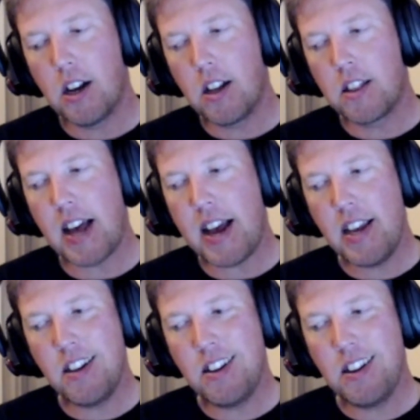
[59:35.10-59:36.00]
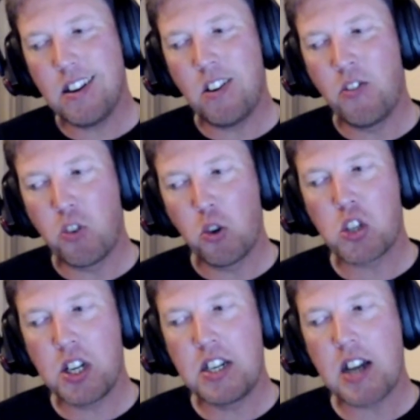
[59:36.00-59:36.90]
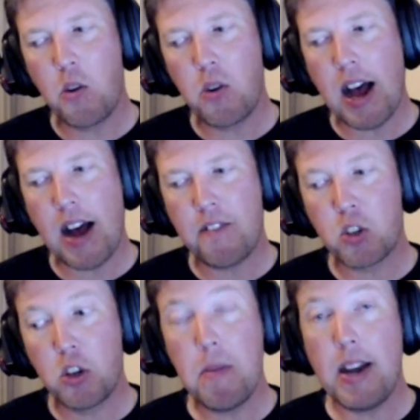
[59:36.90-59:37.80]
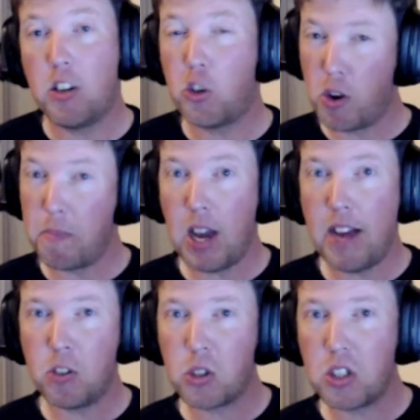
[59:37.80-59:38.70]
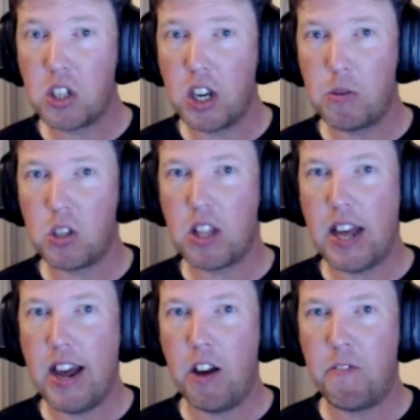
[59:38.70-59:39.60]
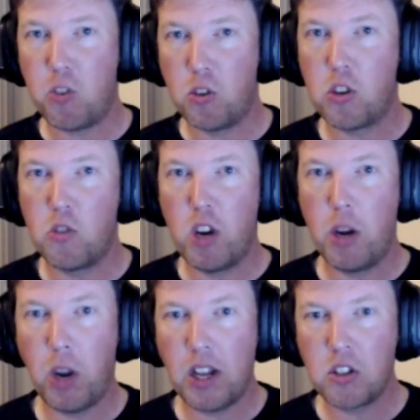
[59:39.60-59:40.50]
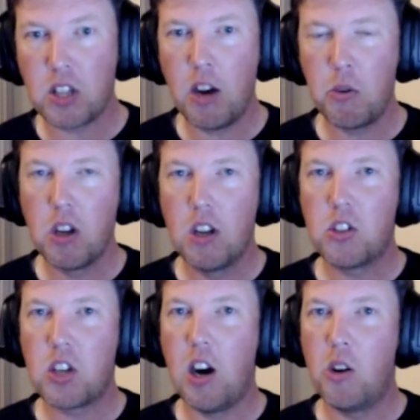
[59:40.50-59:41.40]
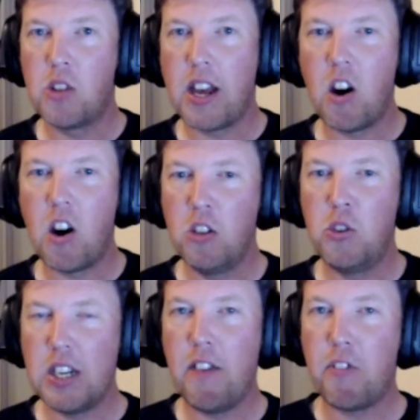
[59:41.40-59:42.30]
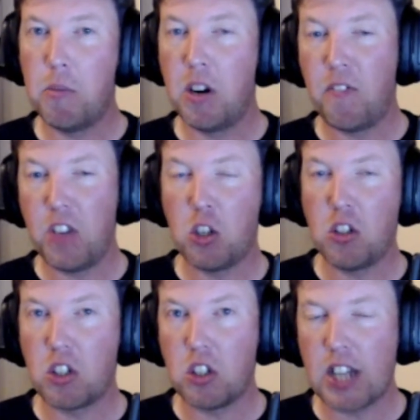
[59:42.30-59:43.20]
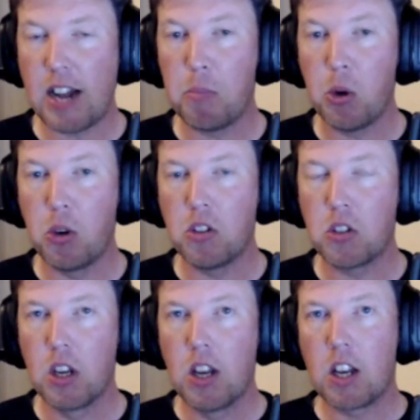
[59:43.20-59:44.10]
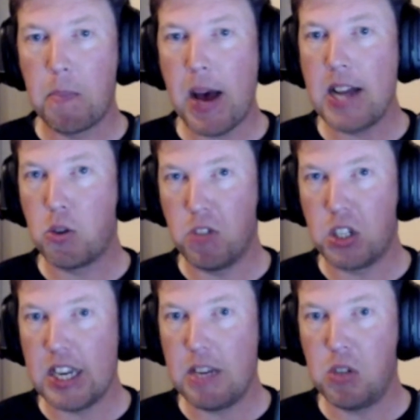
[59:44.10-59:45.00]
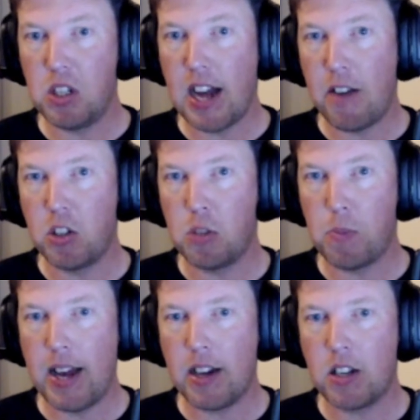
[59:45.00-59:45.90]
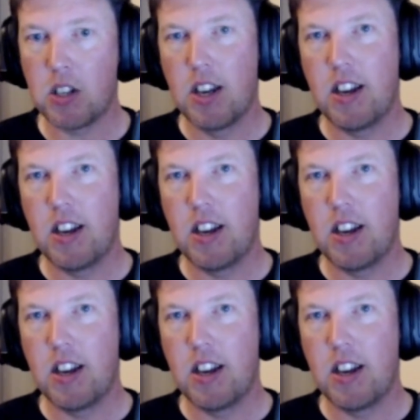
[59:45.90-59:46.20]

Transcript: They unfortunately don't have too many trim levels in terms of their front and rear wings, though. So they are losing out from an efficiency standpoint compared to other teams in that respect.